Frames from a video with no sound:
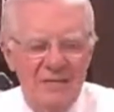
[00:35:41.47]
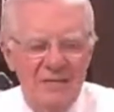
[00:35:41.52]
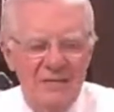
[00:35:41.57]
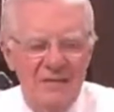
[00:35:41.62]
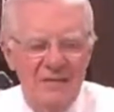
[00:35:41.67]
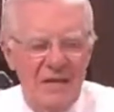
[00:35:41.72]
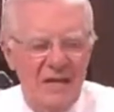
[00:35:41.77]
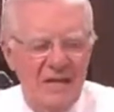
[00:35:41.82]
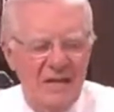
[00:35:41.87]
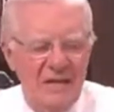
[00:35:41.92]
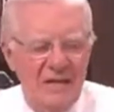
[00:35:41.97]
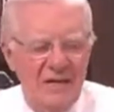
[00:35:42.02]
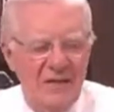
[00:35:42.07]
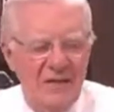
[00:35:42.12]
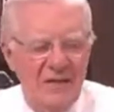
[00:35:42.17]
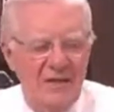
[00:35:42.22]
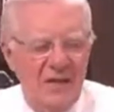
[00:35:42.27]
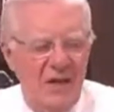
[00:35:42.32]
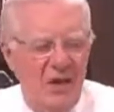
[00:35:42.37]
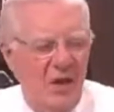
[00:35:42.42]
You see,
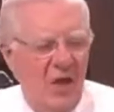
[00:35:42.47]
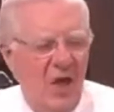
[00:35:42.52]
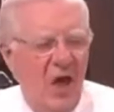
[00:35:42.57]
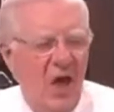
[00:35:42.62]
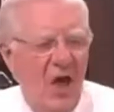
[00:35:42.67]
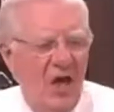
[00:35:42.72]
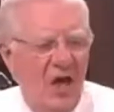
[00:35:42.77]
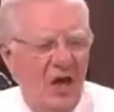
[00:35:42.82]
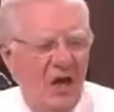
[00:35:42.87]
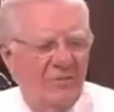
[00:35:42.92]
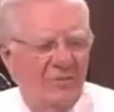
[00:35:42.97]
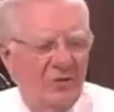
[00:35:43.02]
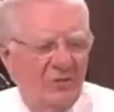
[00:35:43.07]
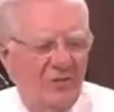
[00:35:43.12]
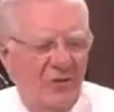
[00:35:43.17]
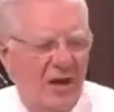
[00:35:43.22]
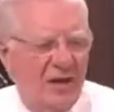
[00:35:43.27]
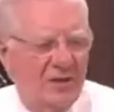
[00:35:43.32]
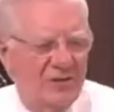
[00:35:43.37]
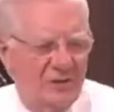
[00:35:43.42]
the law of
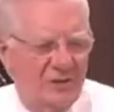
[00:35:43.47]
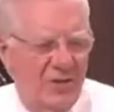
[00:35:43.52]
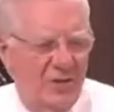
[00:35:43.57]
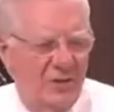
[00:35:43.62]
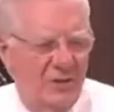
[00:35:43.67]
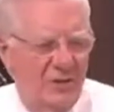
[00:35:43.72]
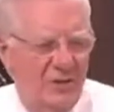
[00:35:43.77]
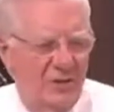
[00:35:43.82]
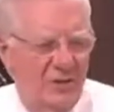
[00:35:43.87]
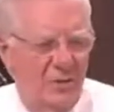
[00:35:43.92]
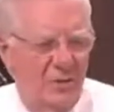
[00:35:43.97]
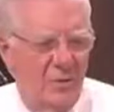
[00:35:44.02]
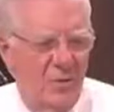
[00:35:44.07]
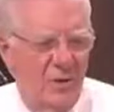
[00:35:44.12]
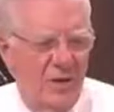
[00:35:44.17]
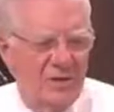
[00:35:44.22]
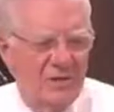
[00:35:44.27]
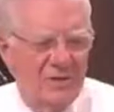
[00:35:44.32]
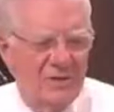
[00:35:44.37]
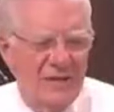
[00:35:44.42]
attraction
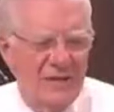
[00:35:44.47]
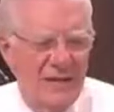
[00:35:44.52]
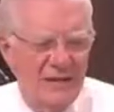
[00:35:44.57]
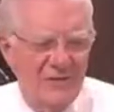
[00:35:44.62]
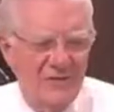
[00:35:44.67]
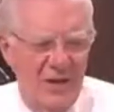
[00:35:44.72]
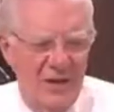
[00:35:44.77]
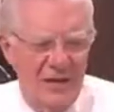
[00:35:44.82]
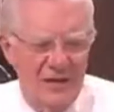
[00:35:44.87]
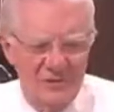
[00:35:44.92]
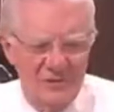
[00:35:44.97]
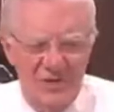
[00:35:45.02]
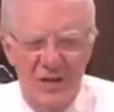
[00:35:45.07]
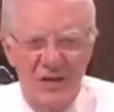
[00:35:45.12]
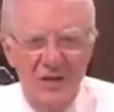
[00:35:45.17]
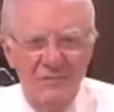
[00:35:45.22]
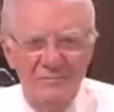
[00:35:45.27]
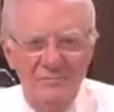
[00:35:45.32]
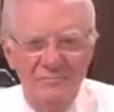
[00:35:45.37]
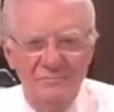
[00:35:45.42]
works
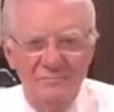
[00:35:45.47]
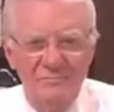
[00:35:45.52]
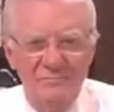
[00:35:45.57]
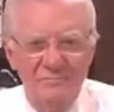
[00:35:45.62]
intellectually,